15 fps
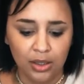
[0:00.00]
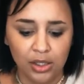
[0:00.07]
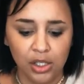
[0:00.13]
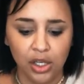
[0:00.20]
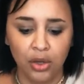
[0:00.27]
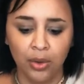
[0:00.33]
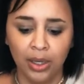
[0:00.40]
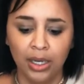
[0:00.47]
so
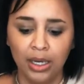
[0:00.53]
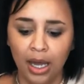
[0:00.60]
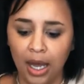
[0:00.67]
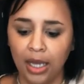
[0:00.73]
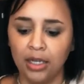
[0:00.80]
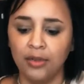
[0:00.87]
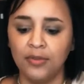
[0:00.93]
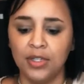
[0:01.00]
you can
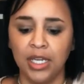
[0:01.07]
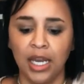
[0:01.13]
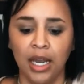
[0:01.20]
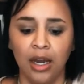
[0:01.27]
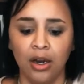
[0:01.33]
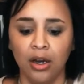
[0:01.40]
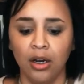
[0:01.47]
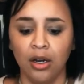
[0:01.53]
kind of
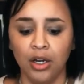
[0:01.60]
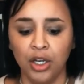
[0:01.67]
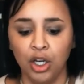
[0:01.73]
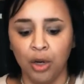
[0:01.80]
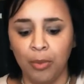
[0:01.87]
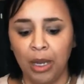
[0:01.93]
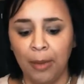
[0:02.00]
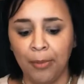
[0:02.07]
tear
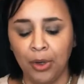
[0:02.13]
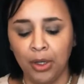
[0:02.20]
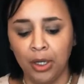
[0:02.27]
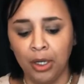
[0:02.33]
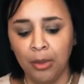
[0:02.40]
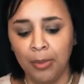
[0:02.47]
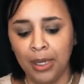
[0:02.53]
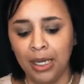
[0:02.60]
your paper a
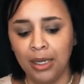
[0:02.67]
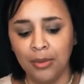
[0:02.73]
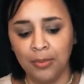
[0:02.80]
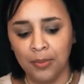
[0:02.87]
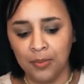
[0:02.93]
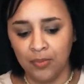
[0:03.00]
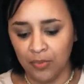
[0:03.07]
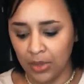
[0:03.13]
little bit,
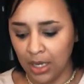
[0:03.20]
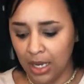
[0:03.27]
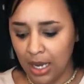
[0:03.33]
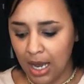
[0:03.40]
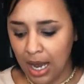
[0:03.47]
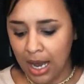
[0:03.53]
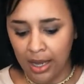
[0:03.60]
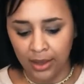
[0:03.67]

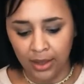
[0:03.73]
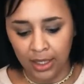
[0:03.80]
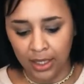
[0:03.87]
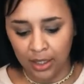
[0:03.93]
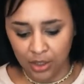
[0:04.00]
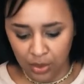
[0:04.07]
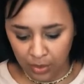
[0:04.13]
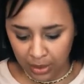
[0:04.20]
and
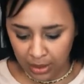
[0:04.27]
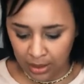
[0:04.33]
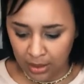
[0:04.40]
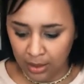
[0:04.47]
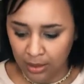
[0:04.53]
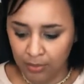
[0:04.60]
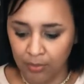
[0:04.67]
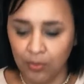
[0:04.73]
then you can,